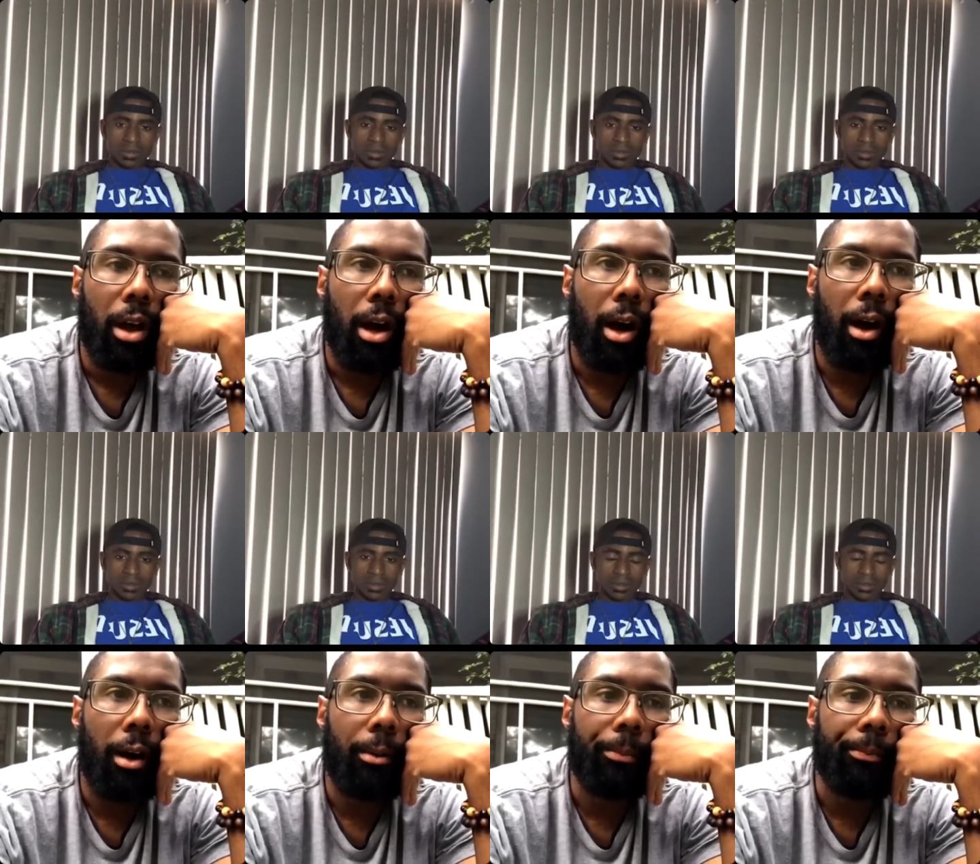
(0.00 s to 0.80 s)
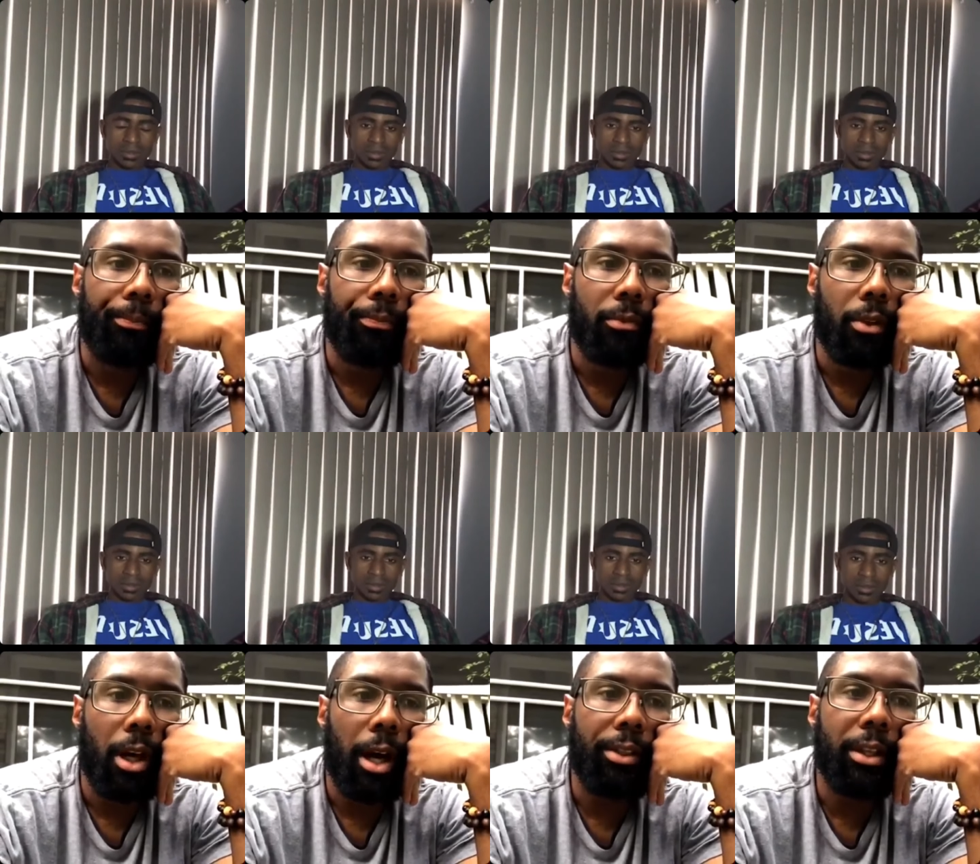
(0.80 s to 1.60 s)
Speaker 1: Um,
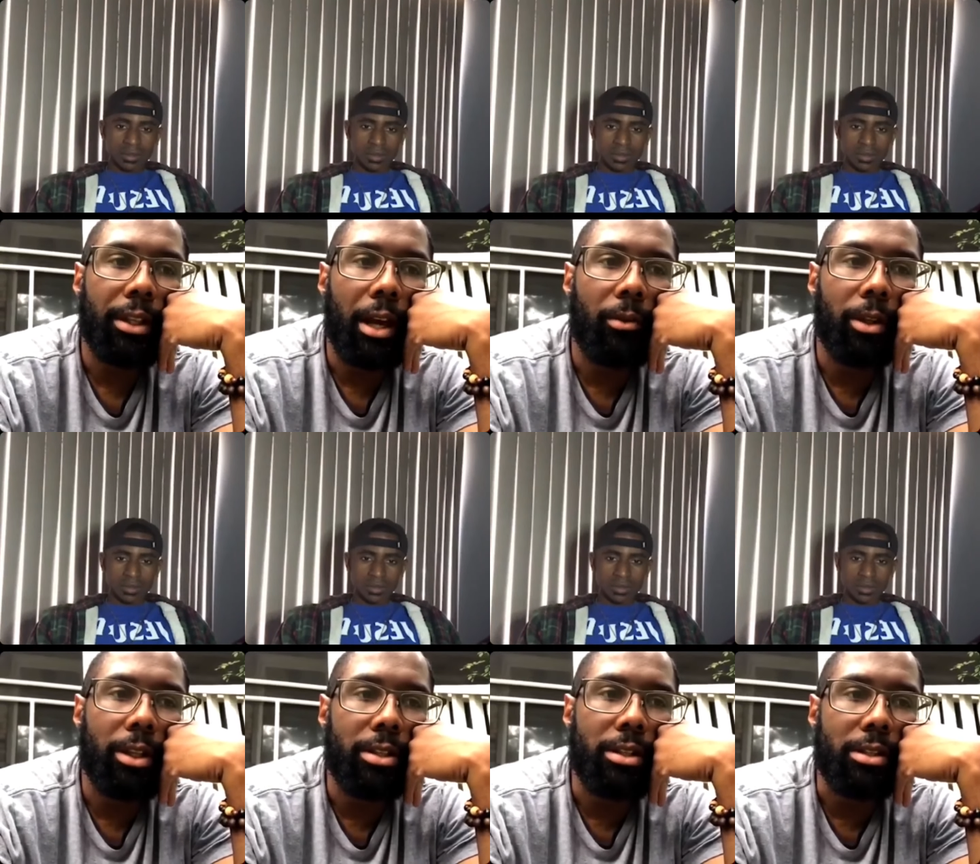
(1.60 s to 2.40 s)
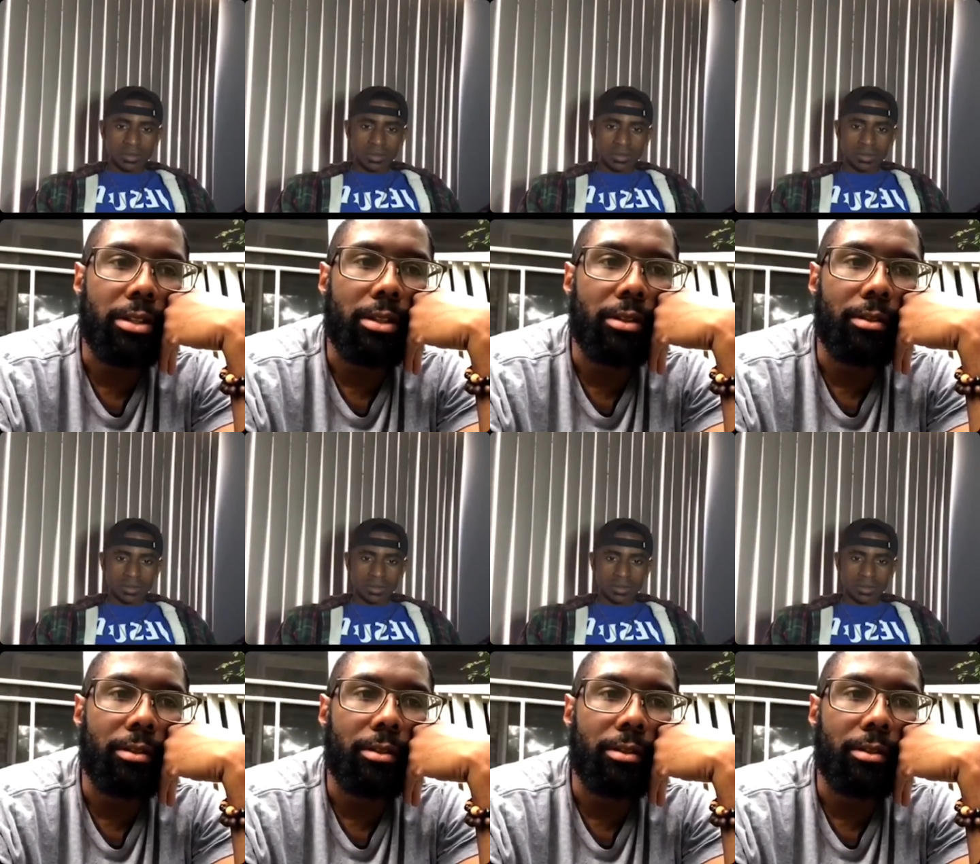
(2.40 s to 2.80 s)
I think that really just